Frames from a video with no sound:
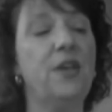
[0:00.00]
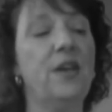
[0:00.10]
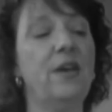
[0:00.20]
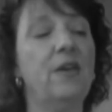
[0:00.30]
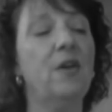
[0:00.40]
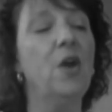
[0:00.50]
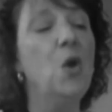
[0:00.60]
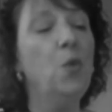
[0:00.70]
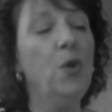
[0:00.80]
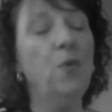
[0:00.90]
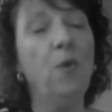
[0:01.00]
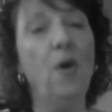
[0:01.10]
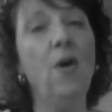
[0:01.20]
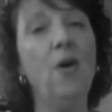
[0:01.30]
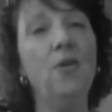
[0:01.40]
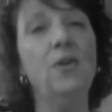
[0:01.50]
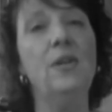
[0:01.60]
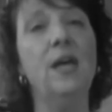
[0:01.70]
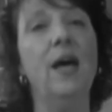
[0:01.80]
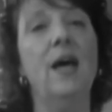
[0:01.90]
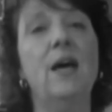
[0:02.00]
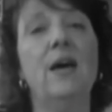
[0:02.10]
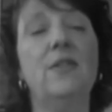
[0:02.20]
there, we want to love